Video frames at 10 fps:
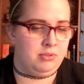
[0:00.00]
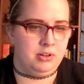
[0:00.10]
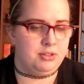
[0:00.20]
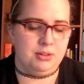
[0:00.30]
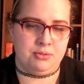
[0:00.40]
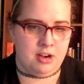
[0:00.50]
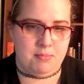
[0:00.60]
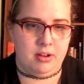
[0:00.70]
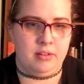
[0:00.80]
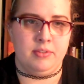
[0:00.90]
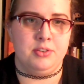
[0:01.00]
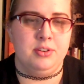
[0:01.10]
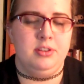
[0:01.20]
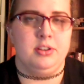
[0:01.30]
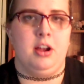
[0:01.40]
just the trauma of the
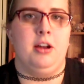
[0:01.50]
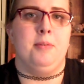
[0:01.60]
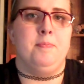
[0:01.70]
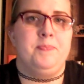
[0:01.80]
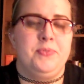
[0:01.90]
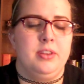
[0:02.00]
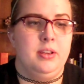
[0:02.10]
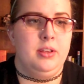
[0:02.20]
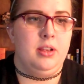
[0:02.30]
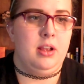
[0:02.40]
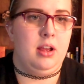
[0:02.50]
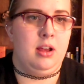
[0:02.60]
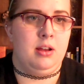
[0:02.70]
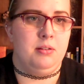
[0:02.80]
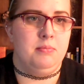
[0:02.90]
job,
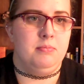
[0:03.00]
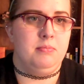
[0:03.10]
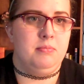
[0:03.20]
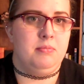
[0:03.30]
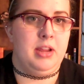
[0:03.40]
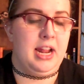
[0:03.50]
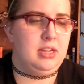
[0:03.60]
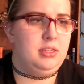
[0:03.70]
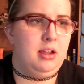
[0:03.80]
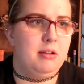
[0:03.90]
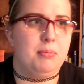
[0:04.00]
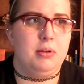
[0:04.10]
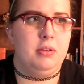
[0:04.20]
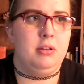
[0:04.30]
it adds up.